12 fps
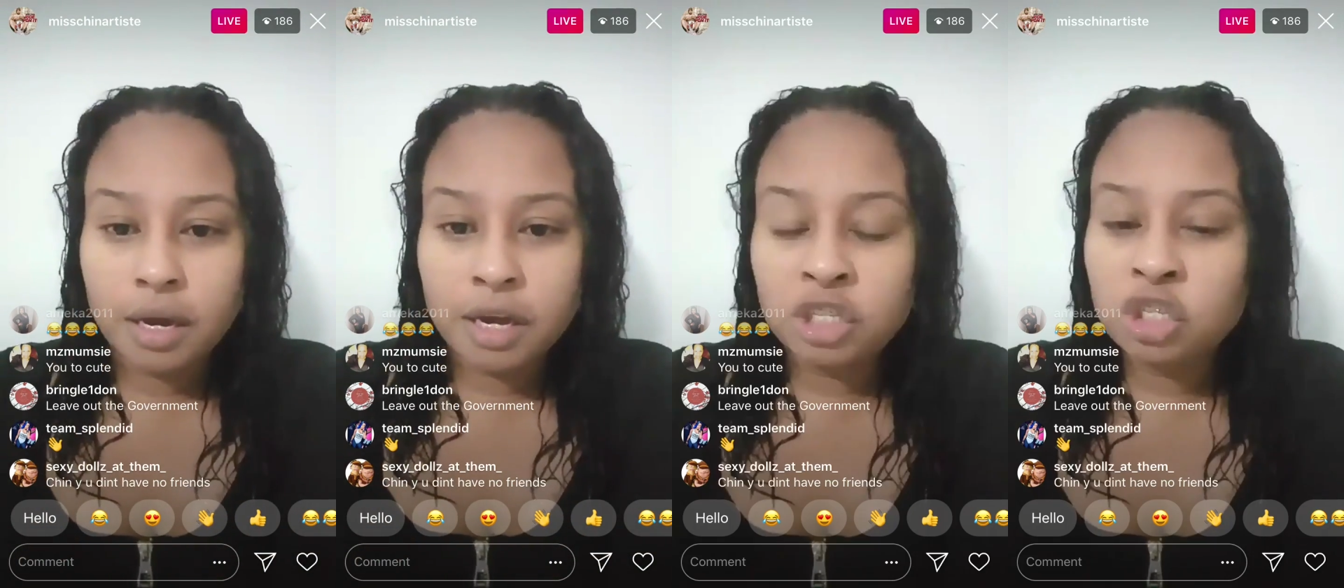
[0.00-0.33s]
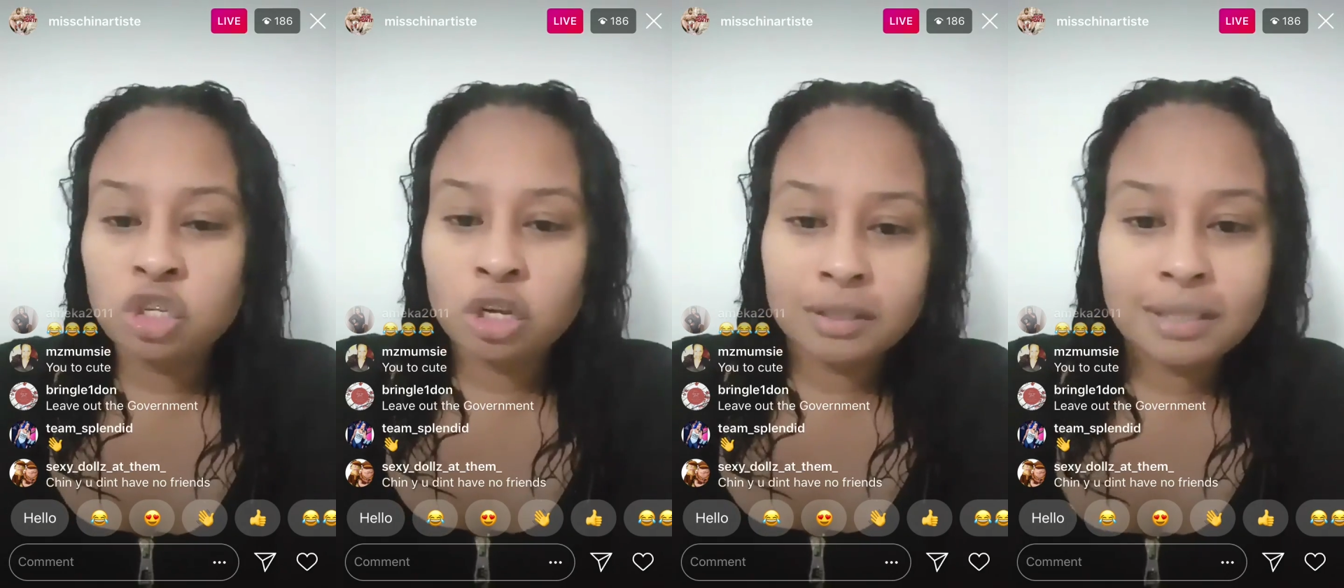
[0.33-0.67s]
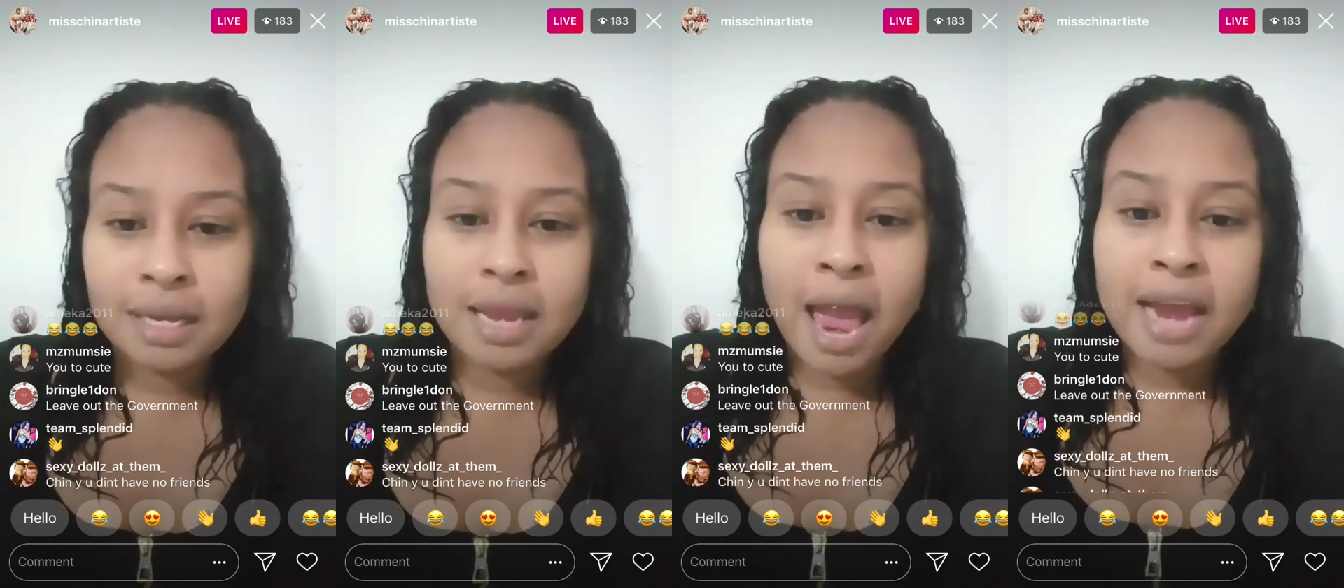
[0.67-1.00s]
It's just
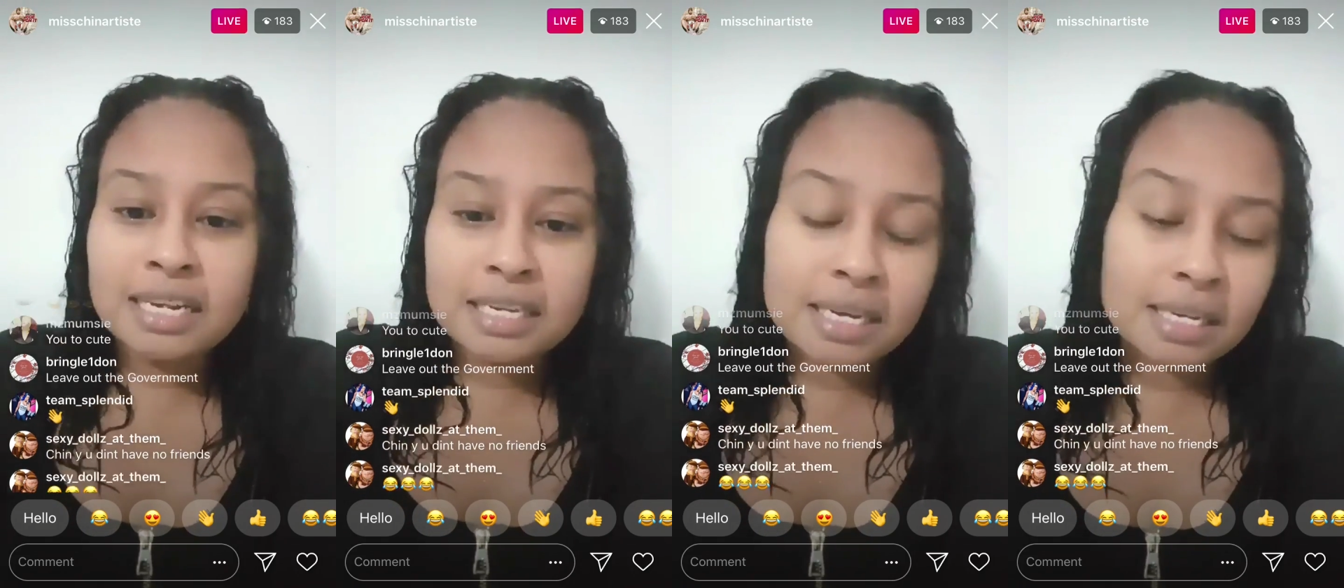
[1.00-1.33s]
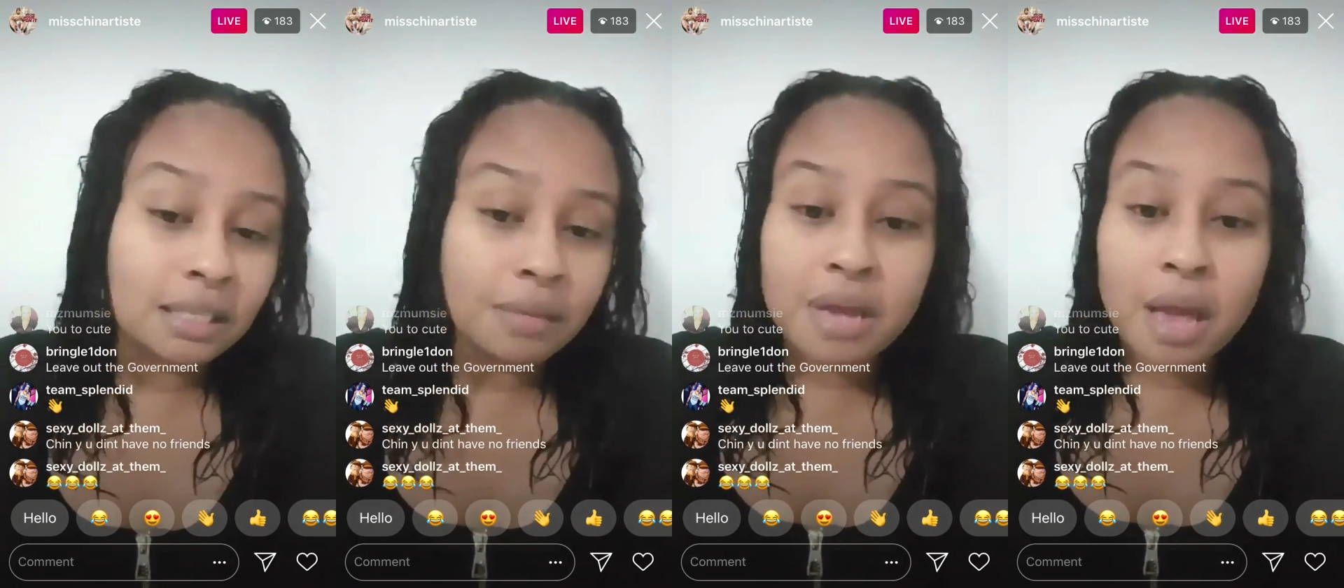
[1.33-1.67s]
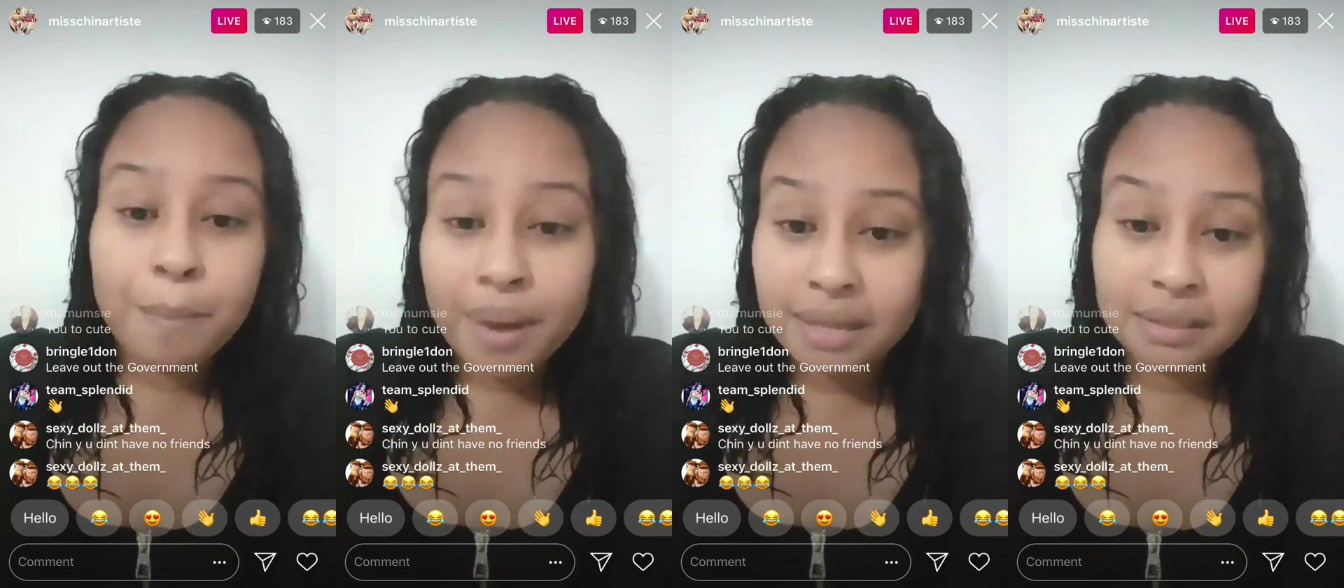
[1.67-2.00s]
that I need to be
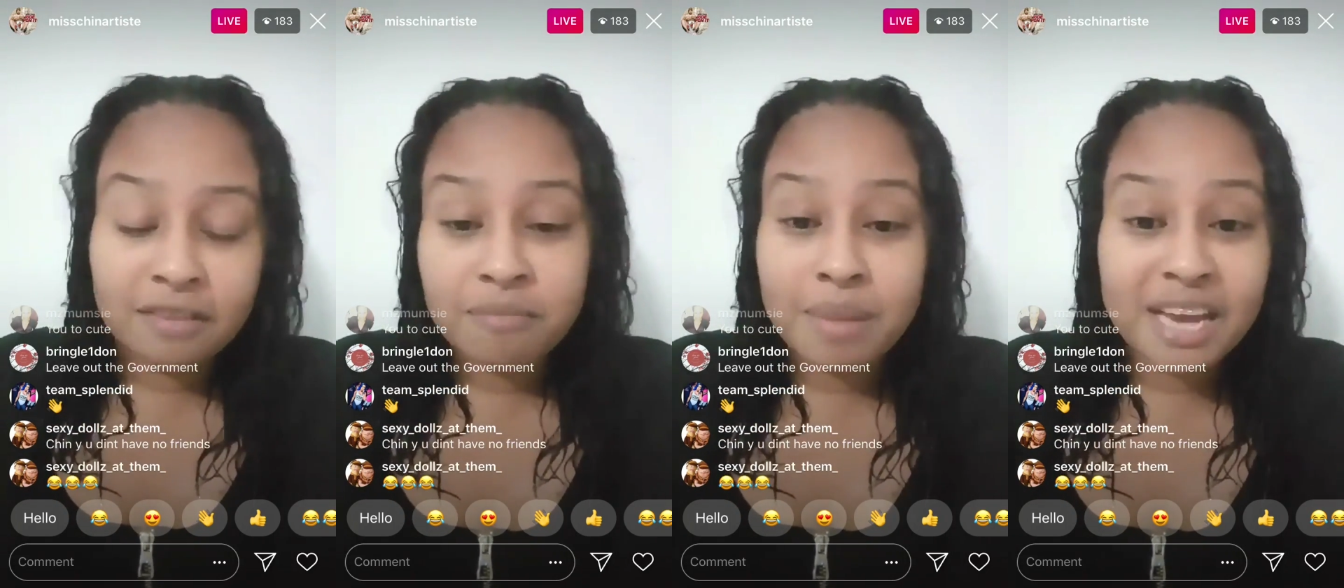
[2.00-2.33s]
a part of